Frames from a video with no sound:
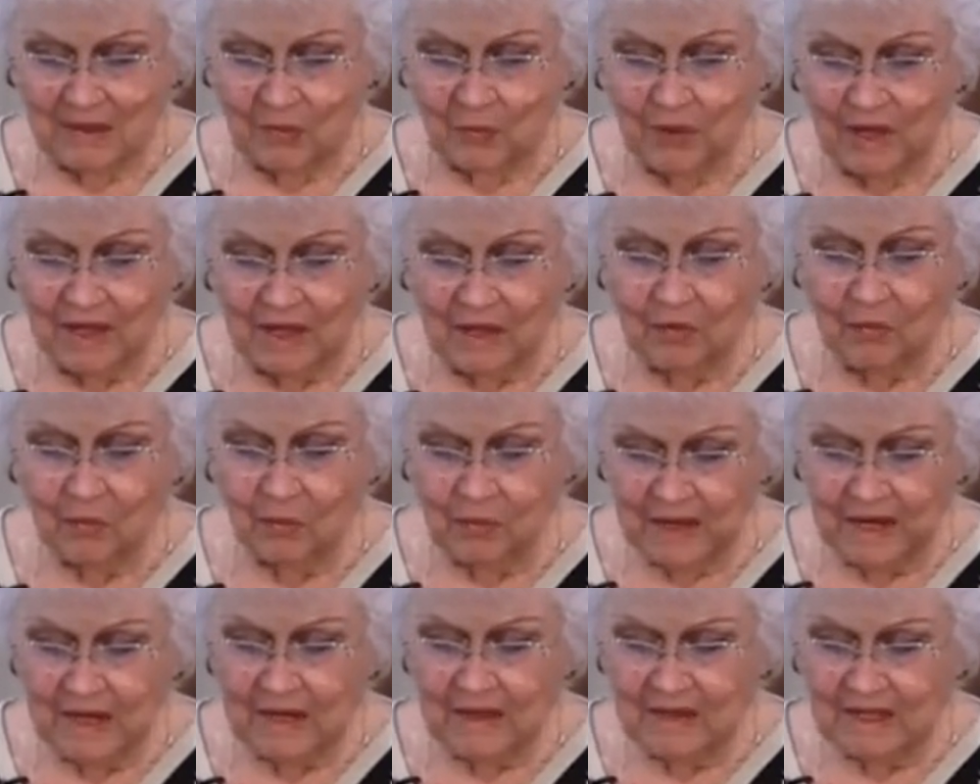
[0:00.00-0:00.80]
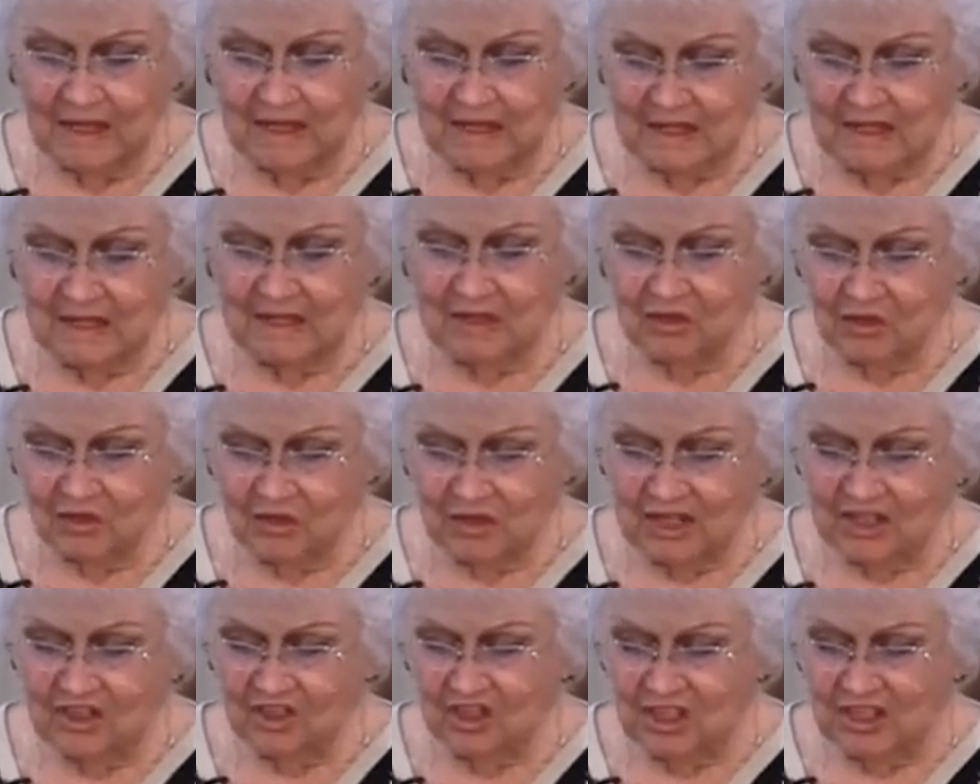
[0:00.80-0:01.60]
we can read these
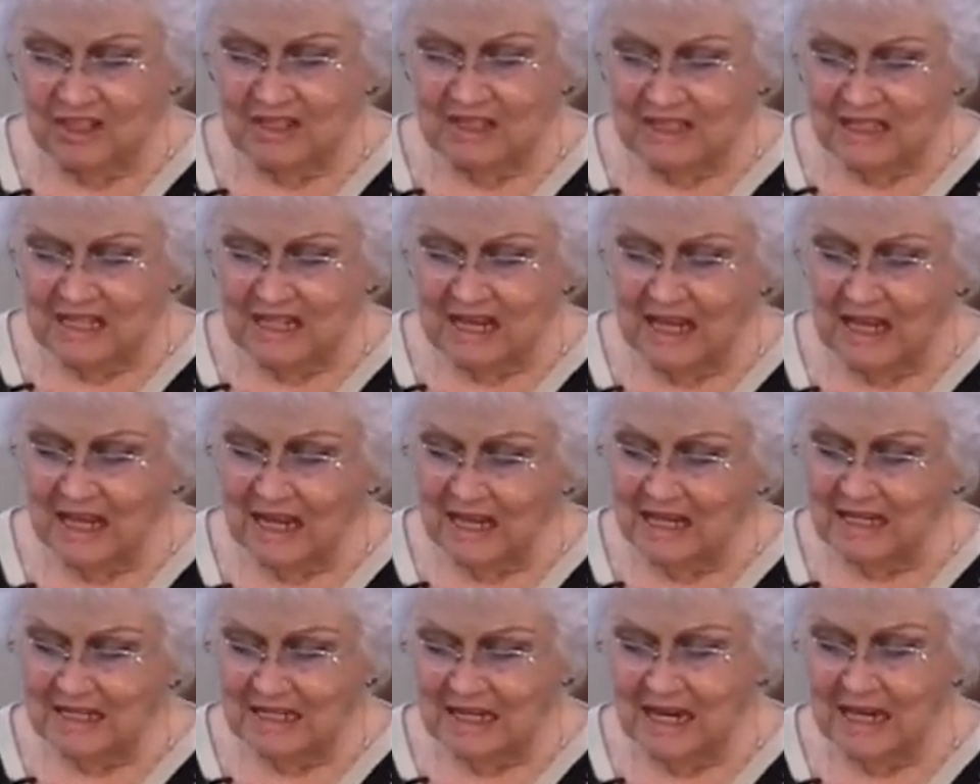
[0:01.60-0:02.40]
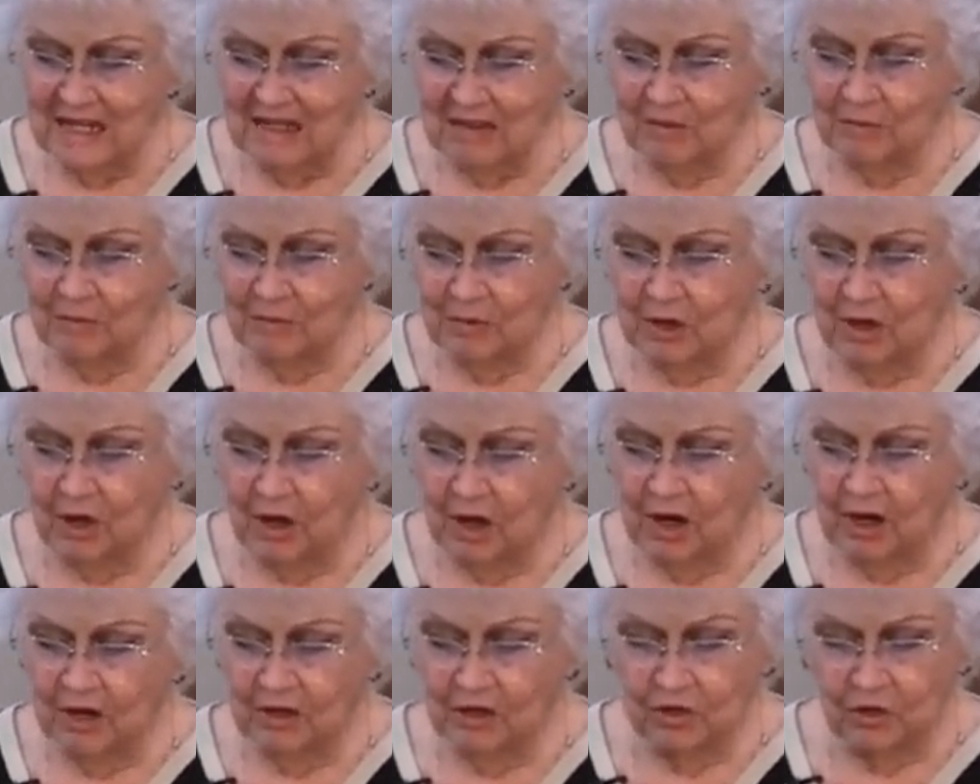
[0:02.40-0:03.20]
instructions and take them to
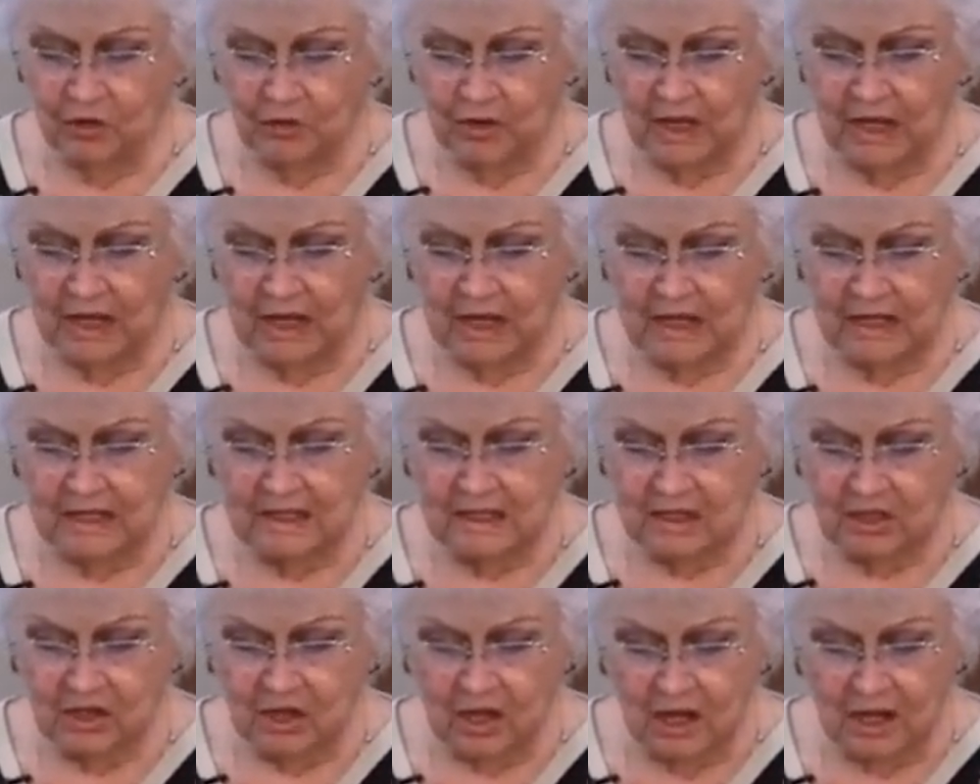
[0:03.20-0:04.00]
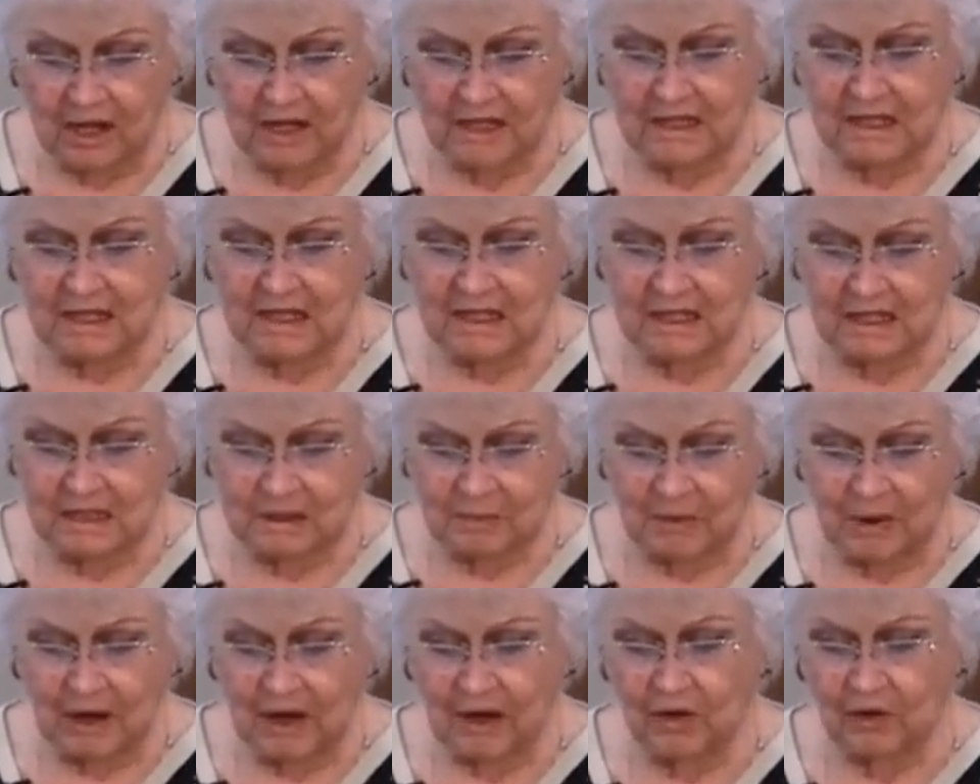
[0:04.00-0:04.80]
heart, knowing it is God's
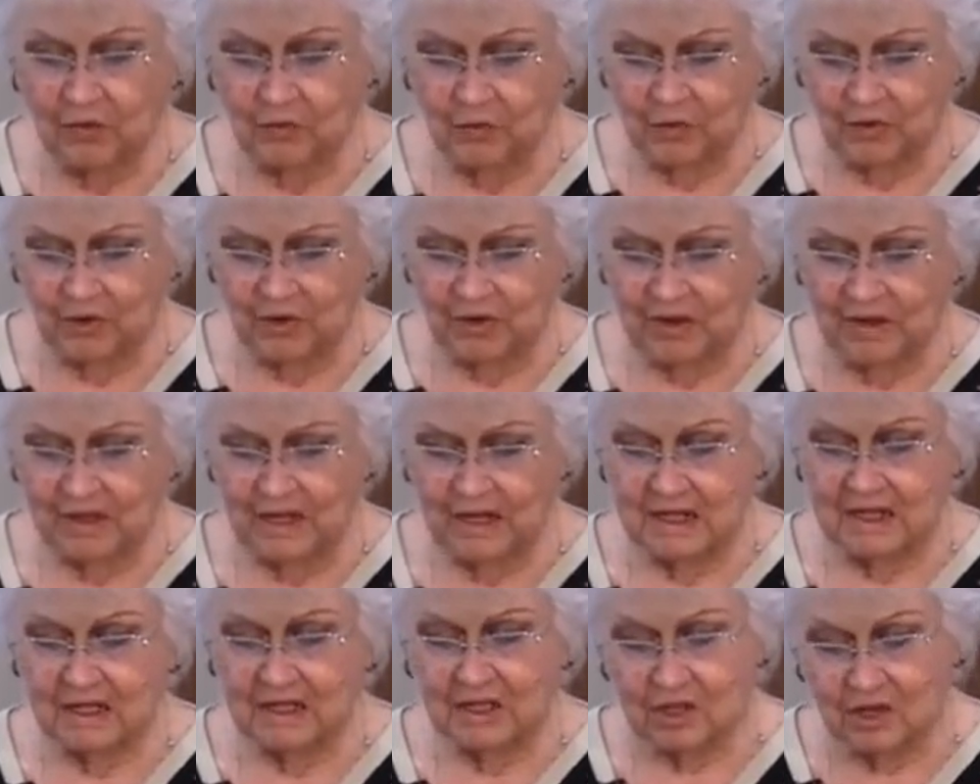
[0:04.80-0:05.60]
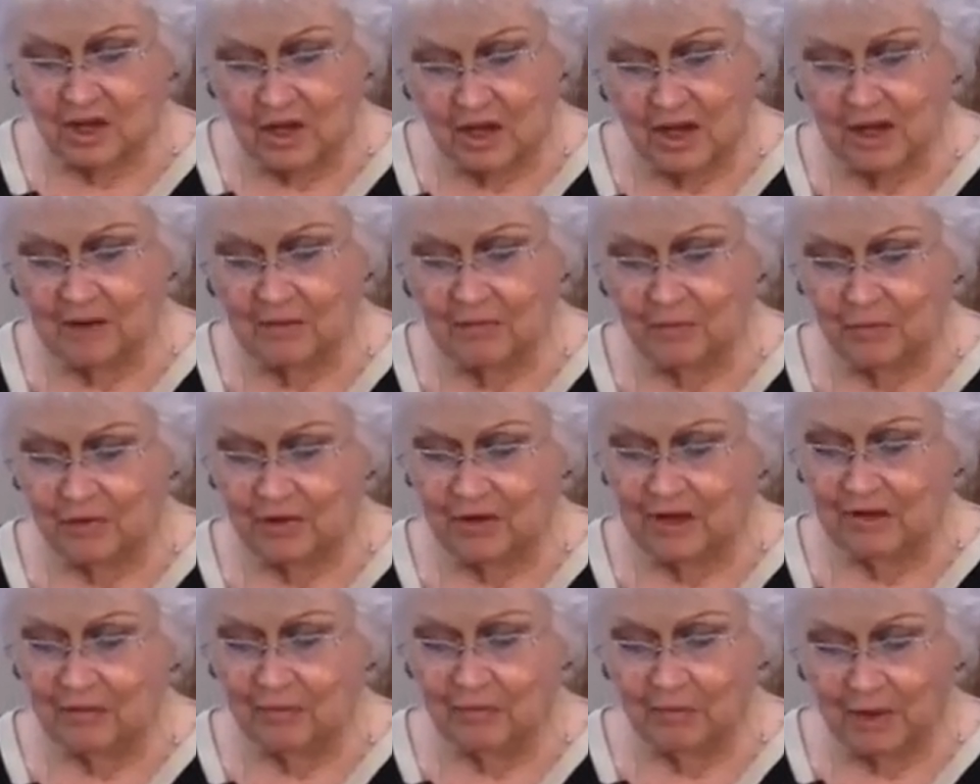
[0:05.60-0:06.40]
inspired word, that it's
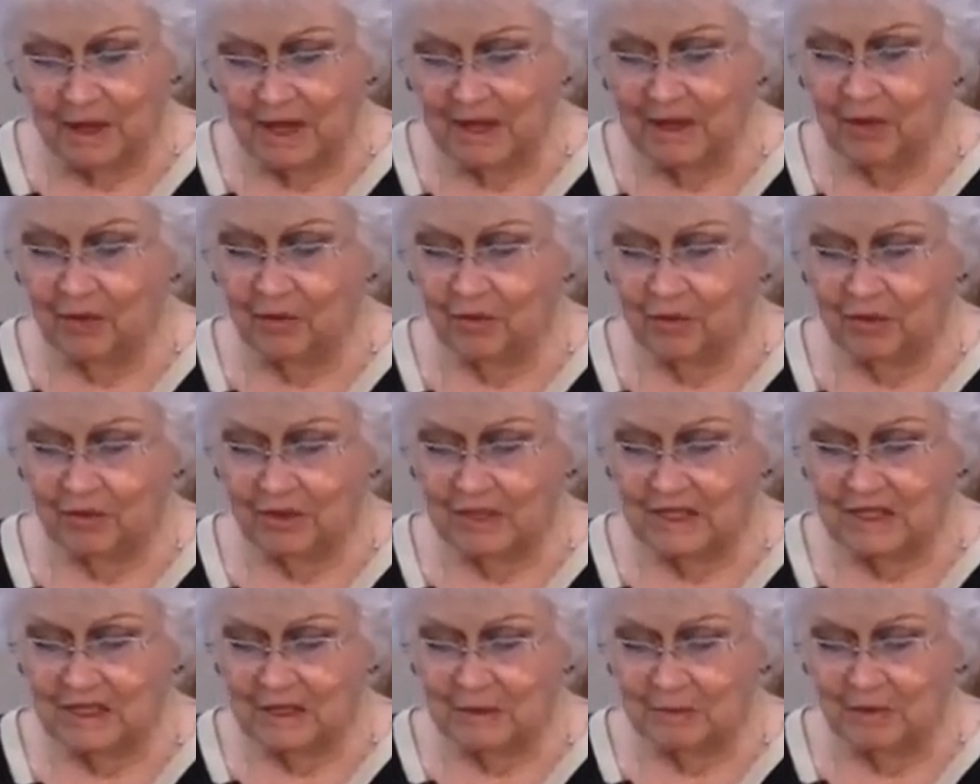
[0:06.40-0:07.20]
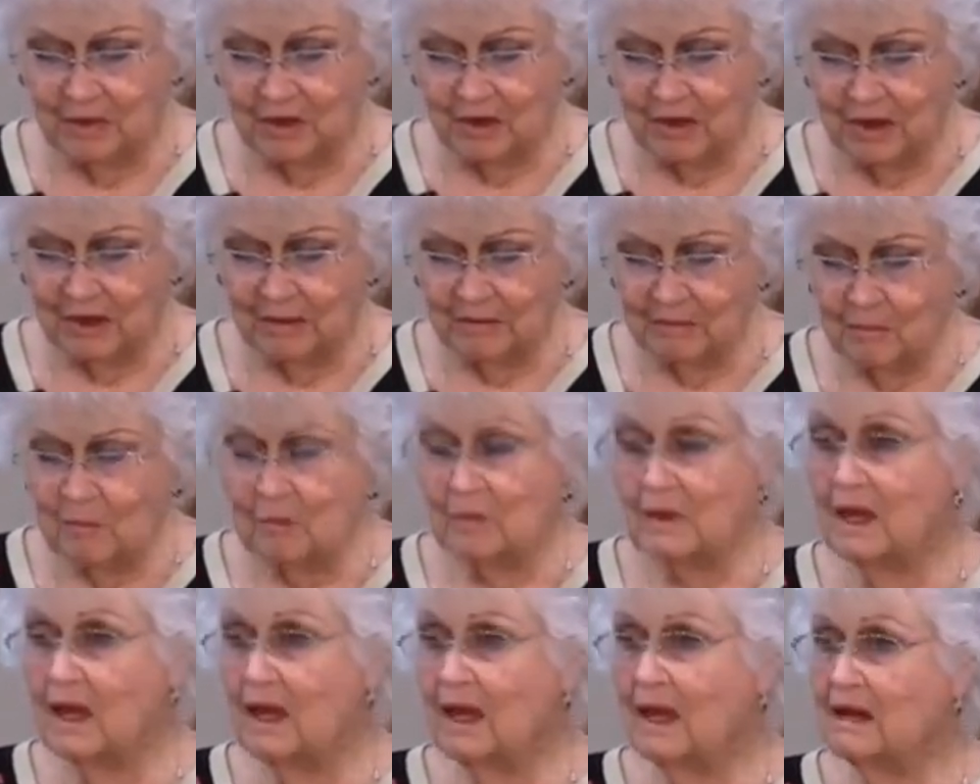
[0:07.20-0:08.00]
God-breathed by the Holy Spirit,
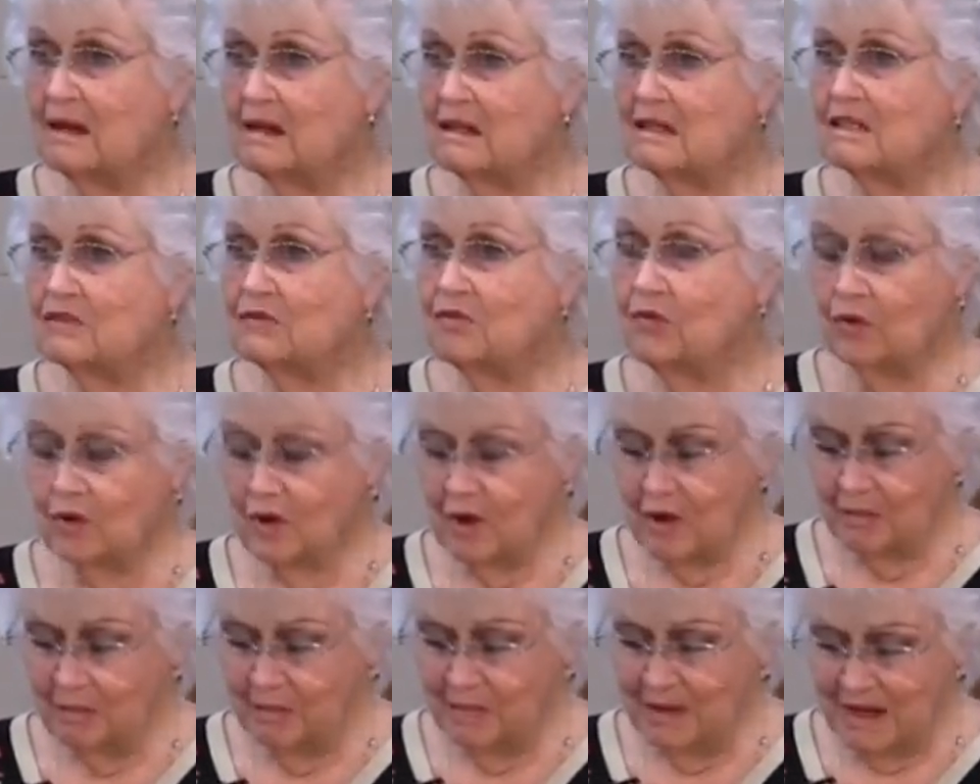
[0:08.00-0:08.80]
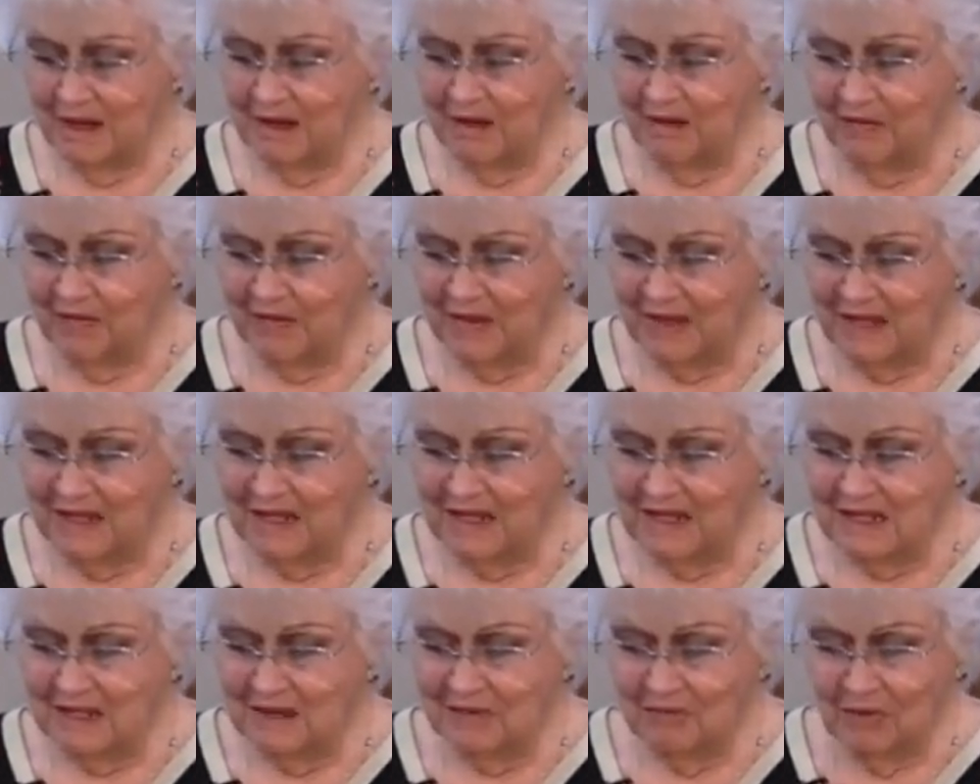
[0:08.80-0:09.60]
and it's for our
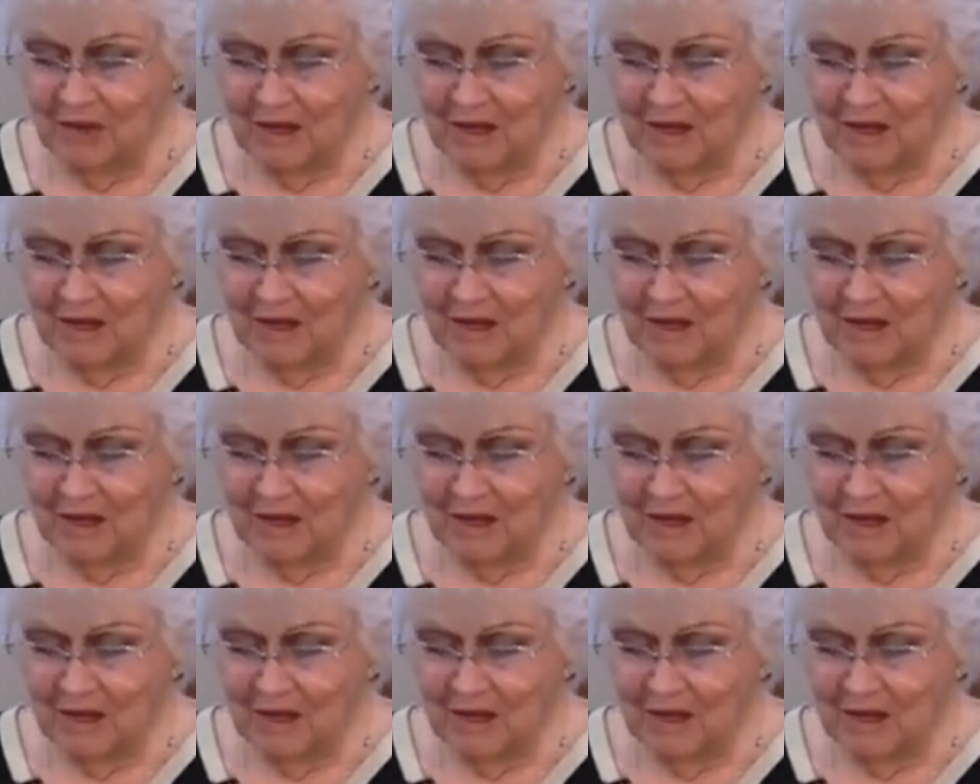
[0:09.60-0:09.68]
benefit,